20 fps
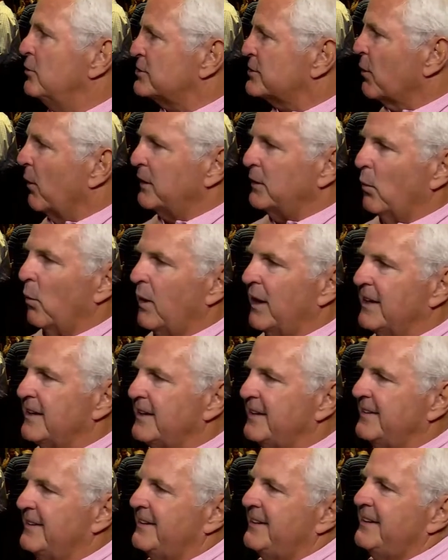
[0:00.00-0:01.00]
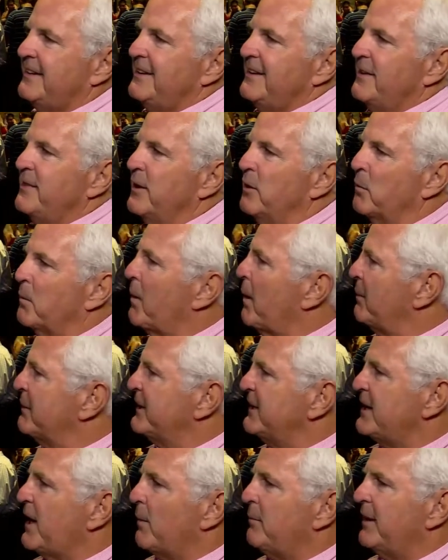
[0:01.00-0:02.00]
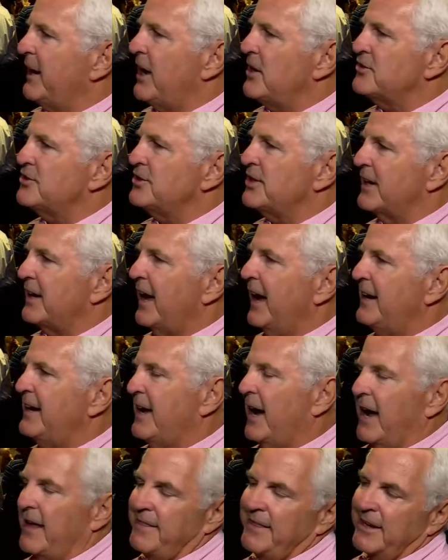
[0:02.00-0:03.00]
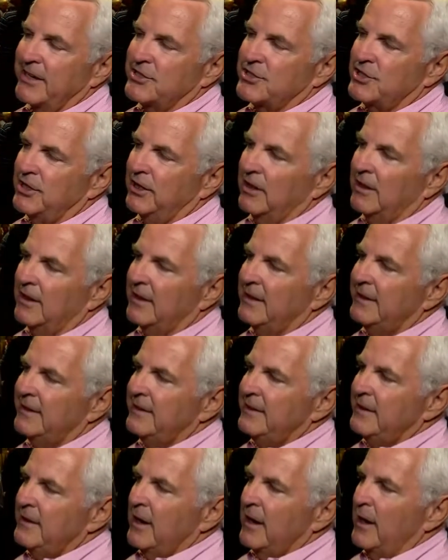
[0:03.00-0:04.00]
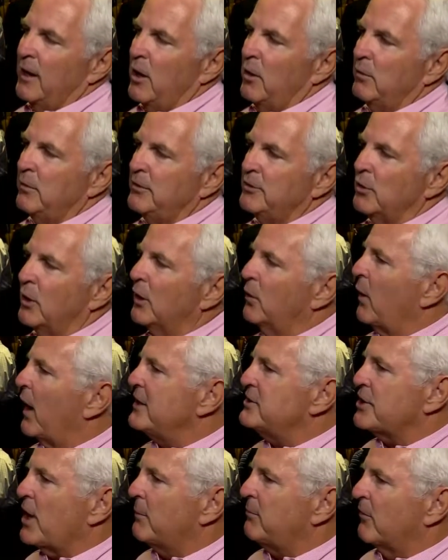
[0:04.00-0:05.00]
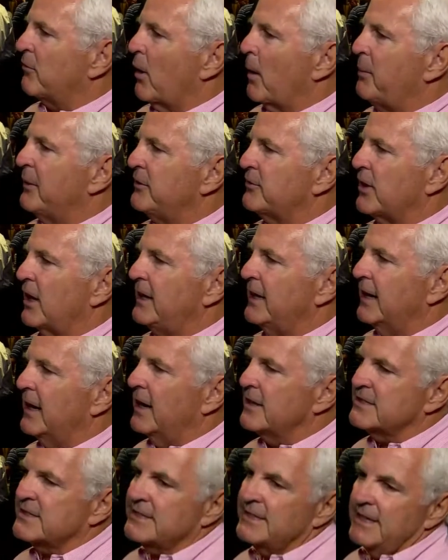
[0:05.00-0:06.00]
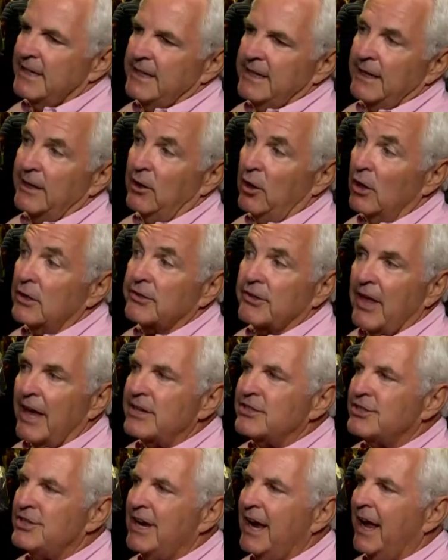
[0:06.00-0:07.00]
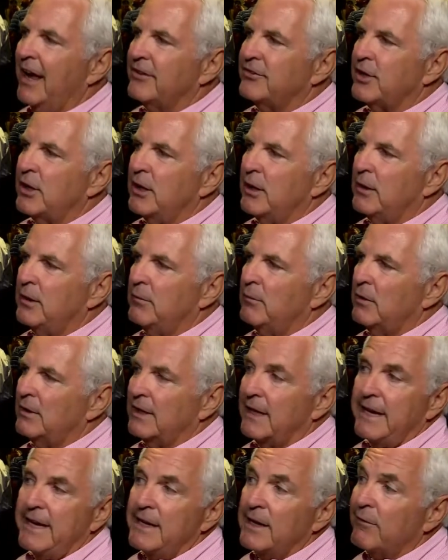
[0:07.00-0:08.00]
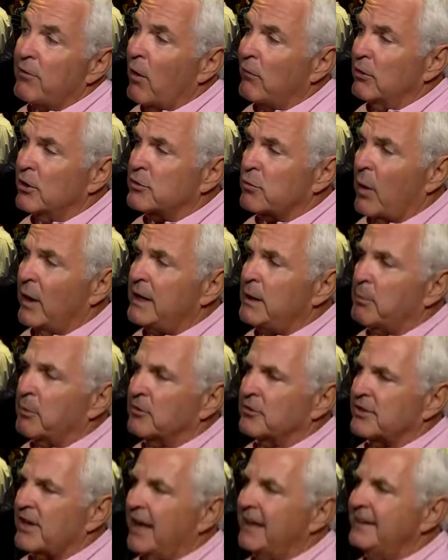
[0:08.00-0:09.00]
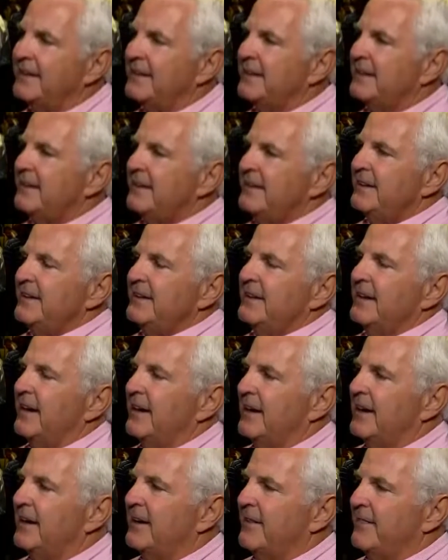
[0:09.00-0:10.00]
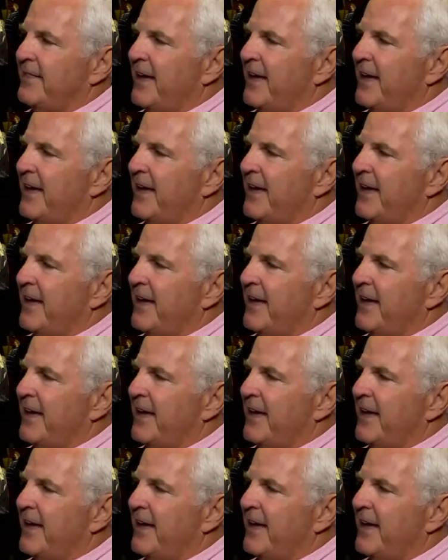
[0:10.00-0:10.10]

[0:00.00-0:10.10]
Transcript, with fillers: who's going to win the Republican nomination tonight. I think she'll uh, do a great job of representing us. It looks like she has a lead of over 20 percent. Uh,